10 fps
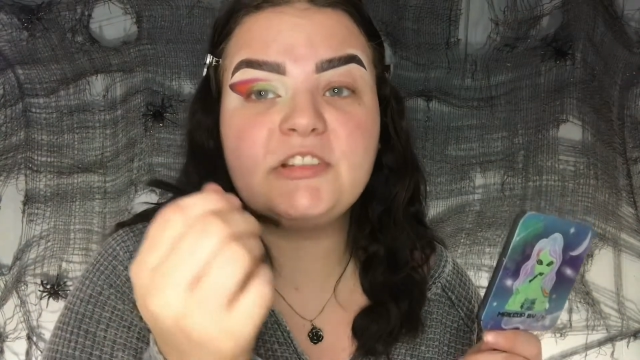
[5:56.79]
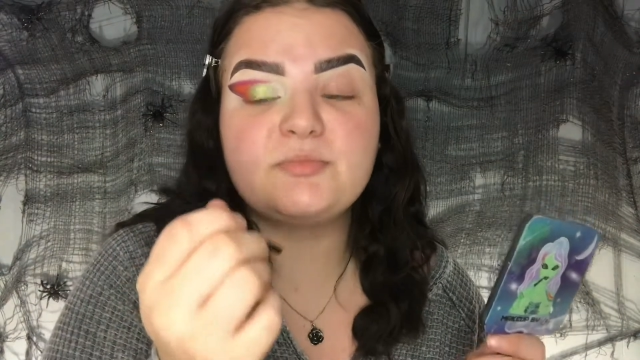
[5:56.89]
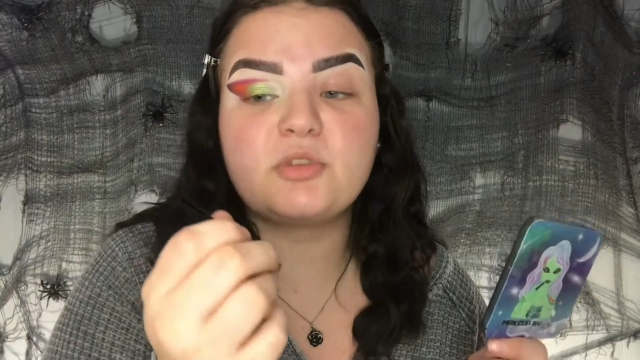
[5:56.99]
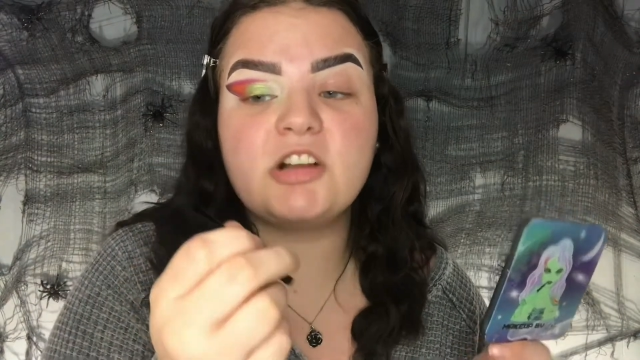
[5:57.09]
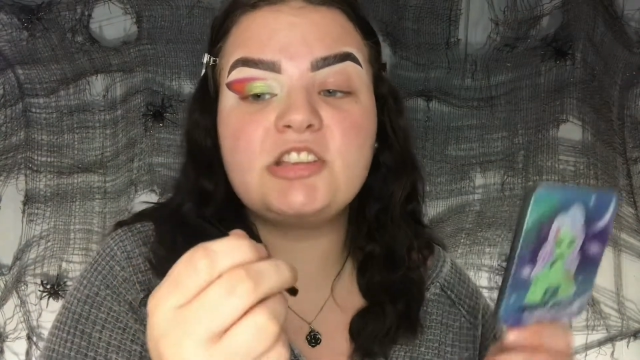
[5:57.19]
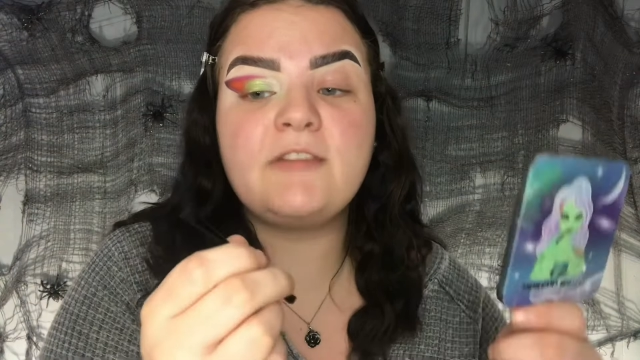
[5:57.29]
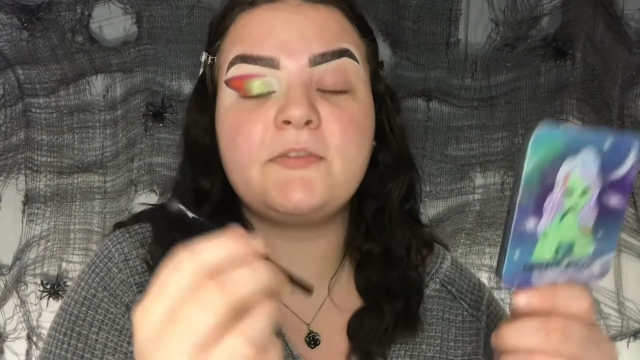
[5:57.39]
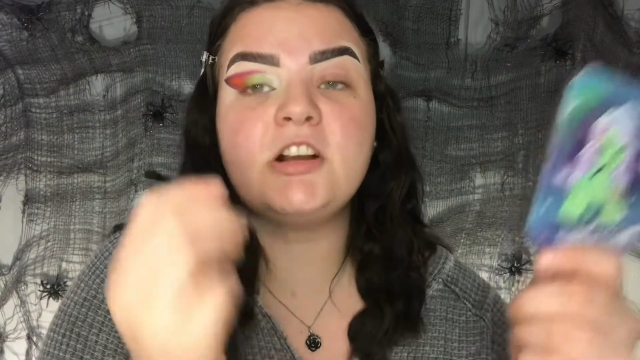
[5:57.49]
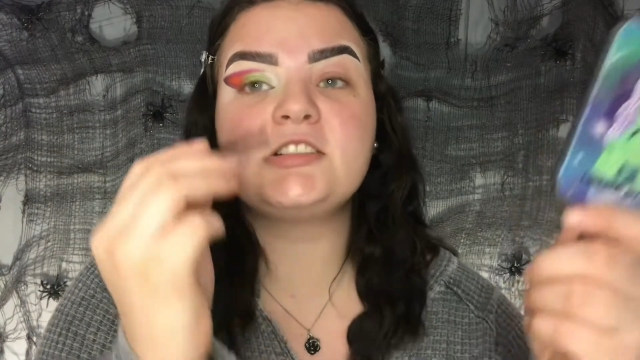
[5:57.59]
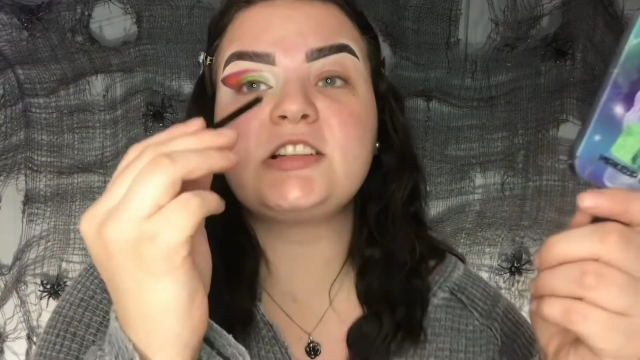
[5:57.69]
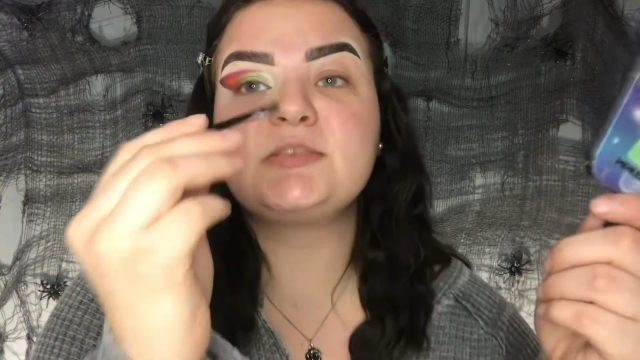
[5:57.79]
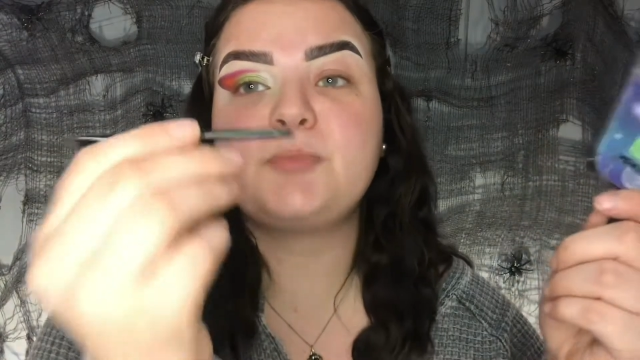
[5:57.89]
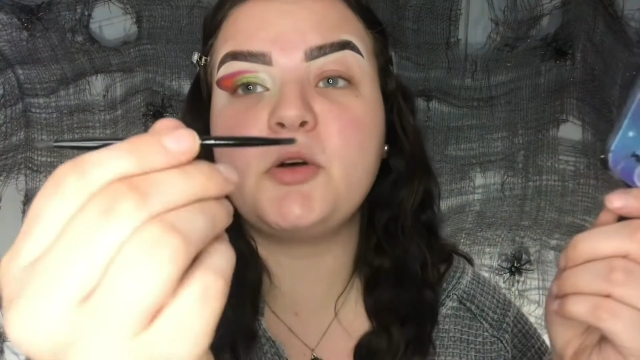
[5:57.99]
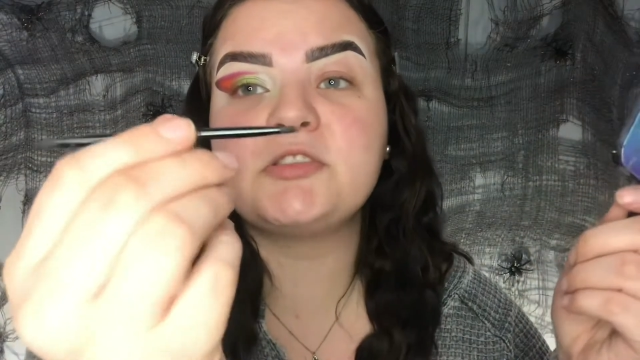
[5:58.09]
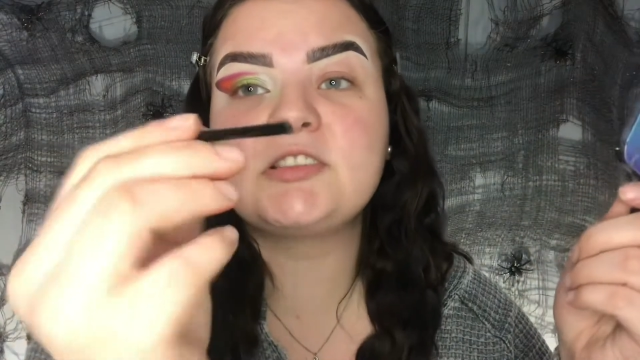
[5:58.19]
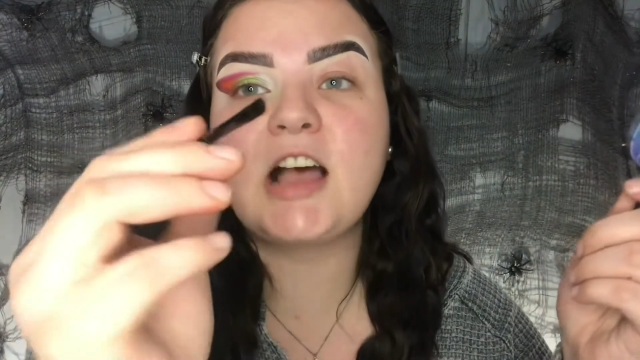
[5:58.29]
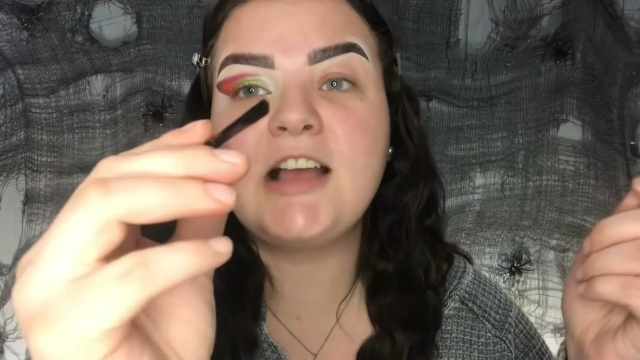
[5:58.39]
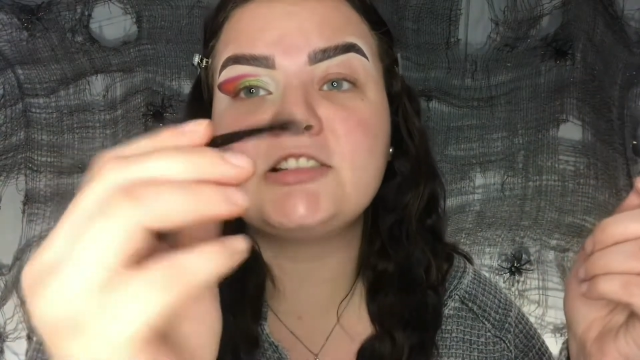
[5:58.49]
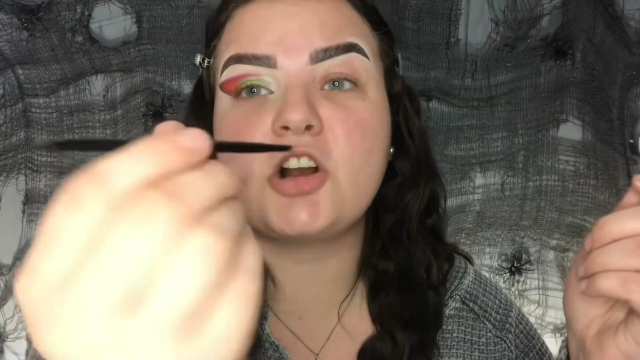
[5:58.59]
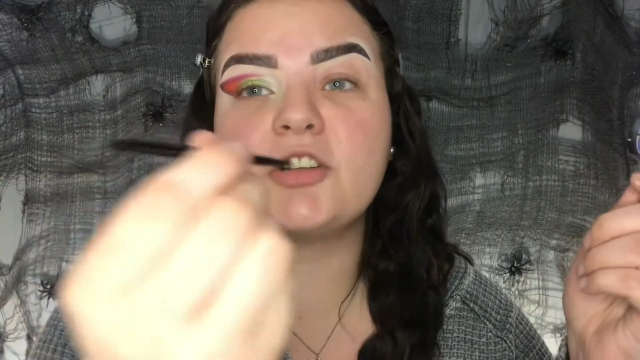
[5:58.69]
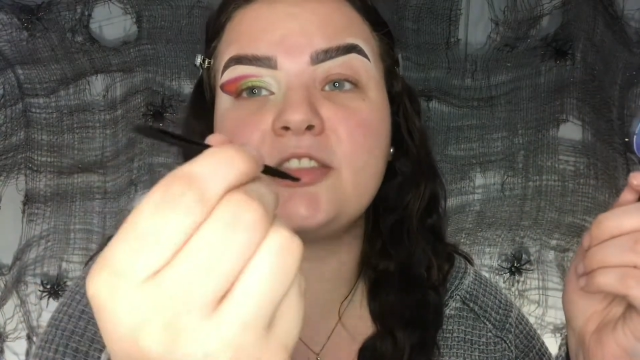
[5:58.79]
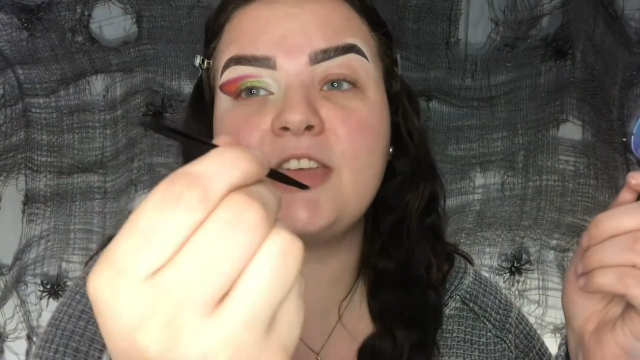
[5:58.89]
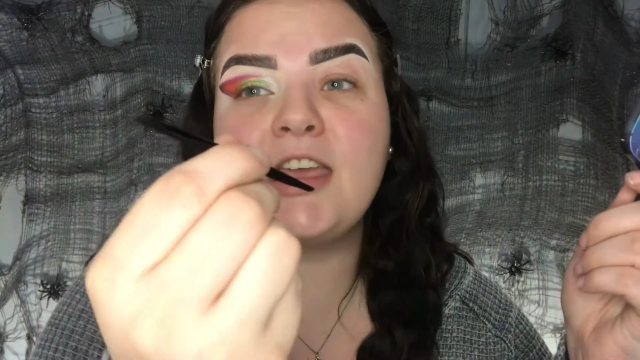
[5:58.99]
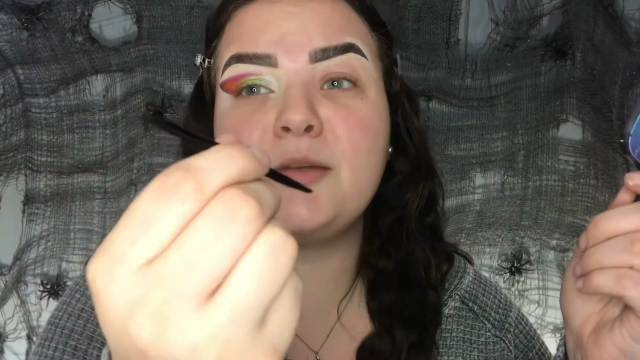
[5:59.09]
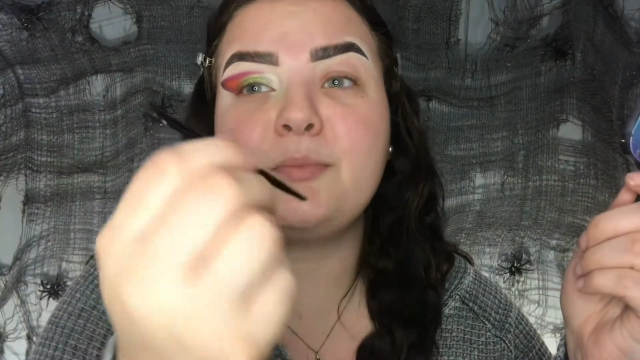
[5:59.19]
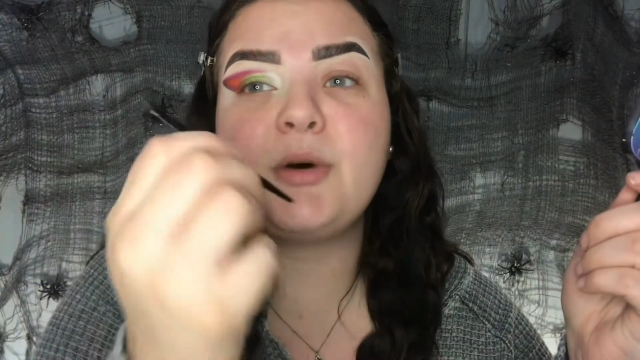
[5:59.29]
this brush at first because both sides are thin,